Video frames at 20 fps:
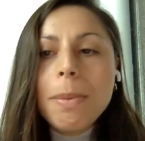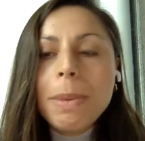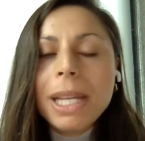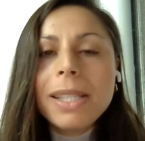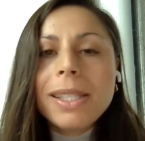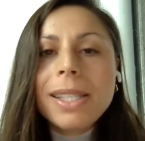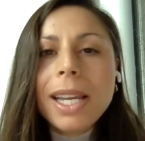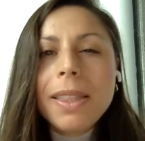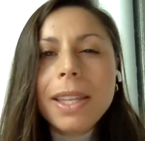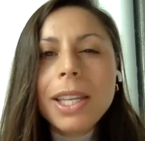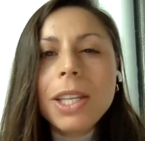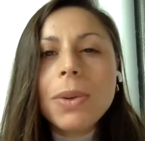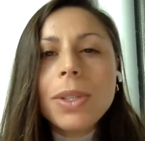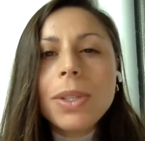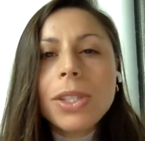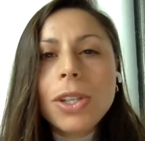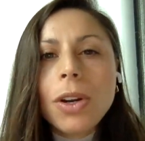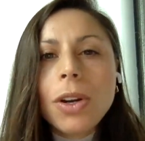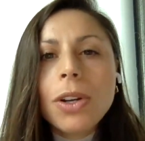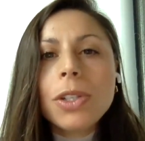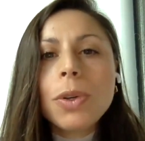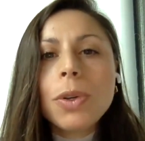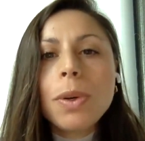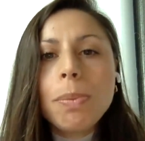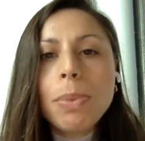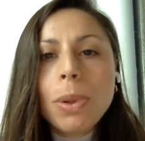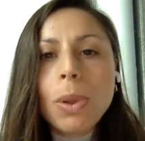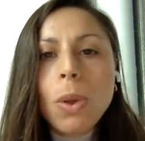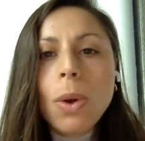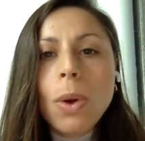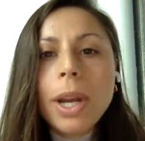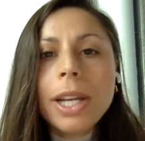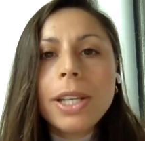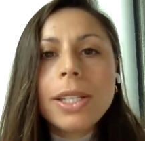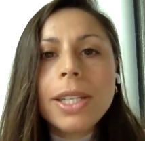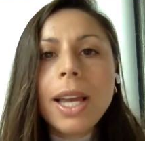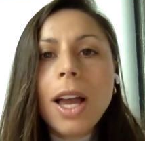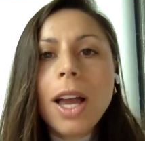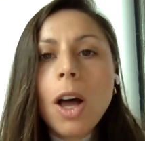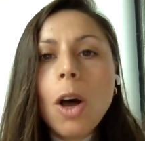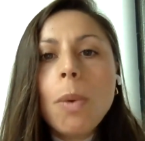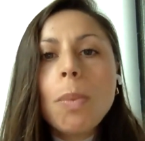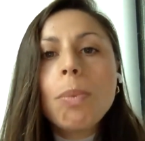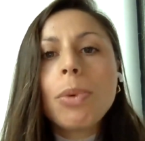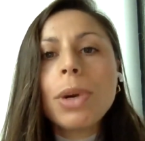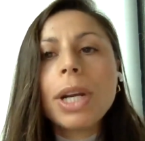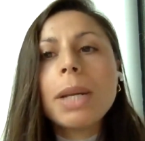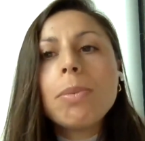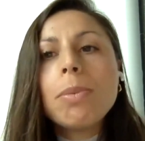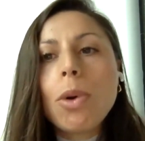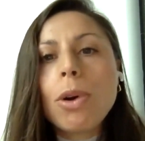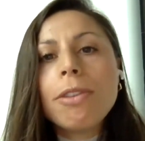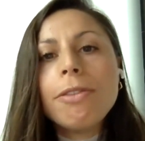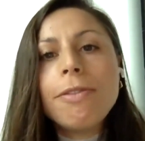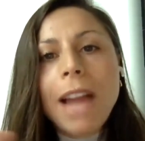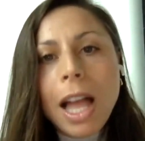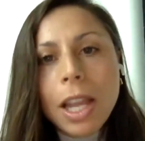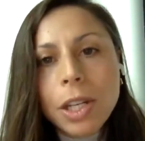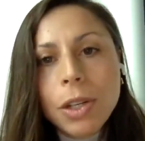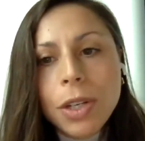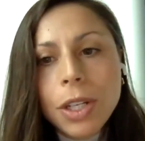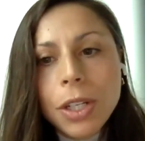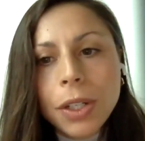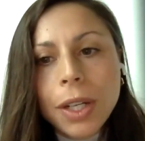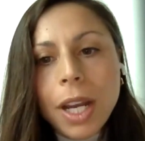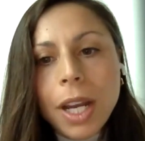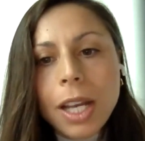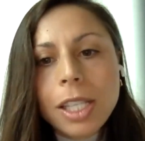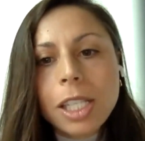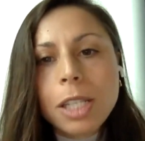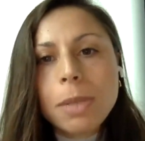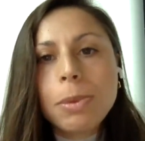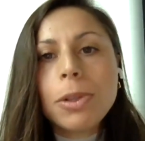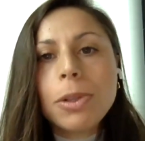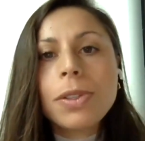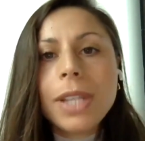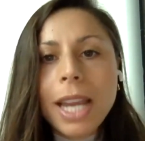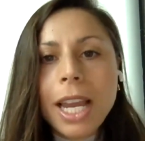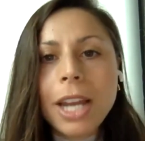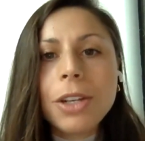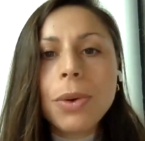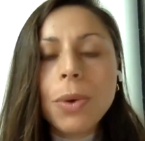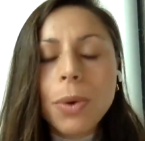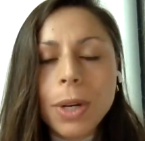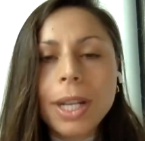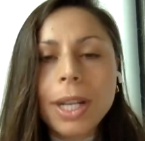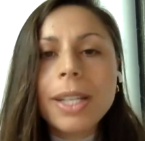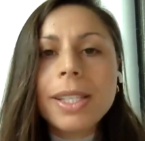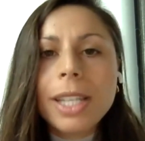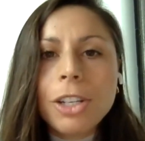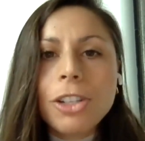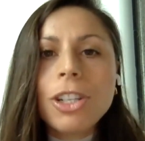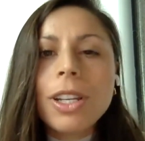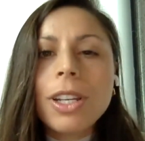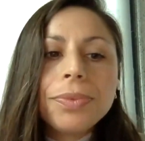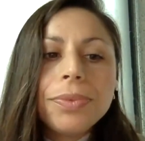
insight that you can start to employ to help bring more value to your customers and your organization.